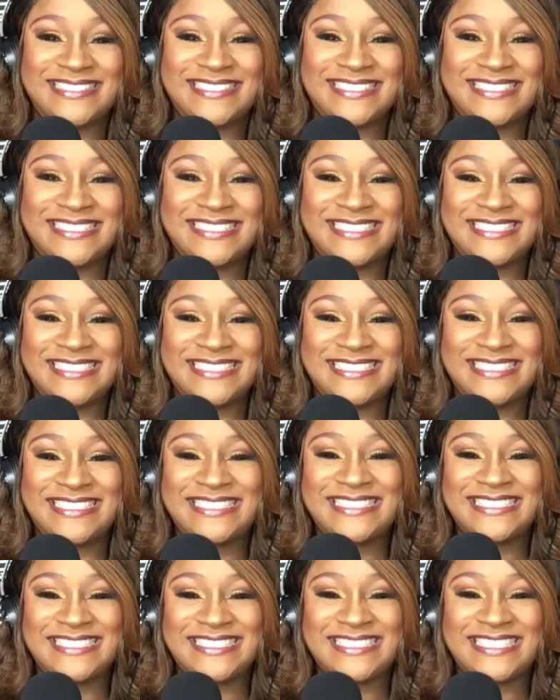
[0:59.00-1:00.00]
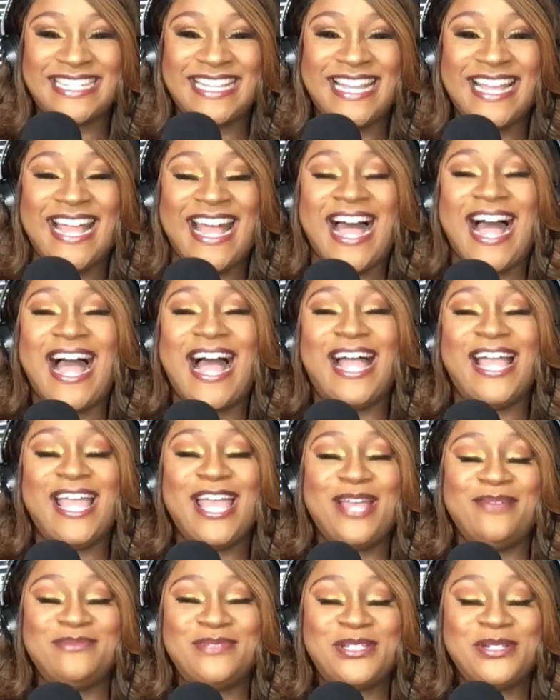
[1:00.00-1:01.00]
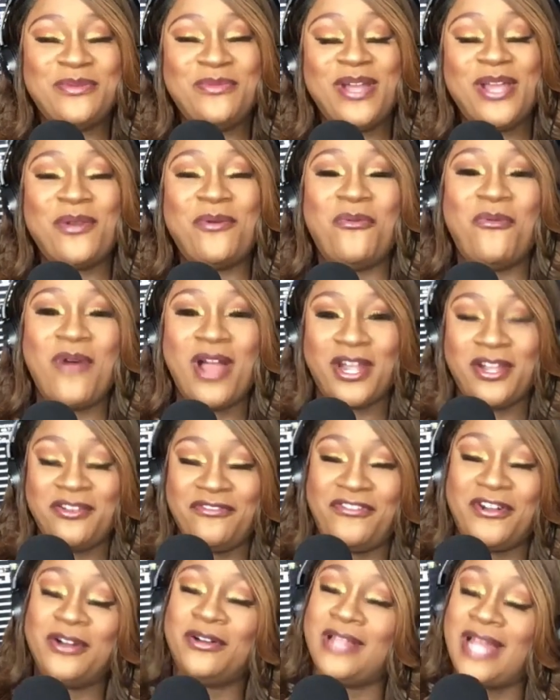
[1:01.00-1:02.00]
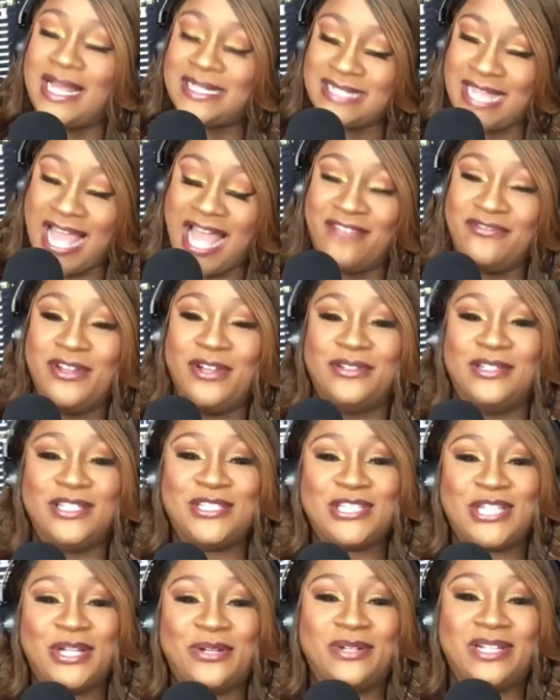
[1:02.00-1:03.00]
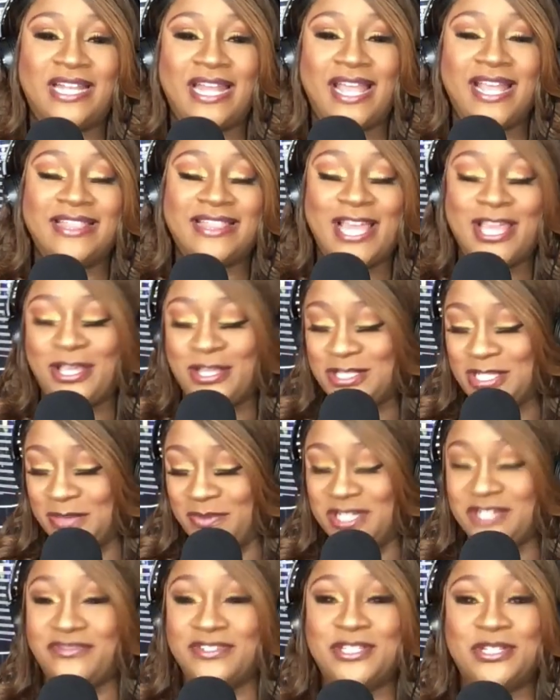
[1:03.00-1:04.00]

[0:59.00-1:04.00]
good morning. How are you? I am doing wonderful. Glad to have you on the show today. Thank you so much for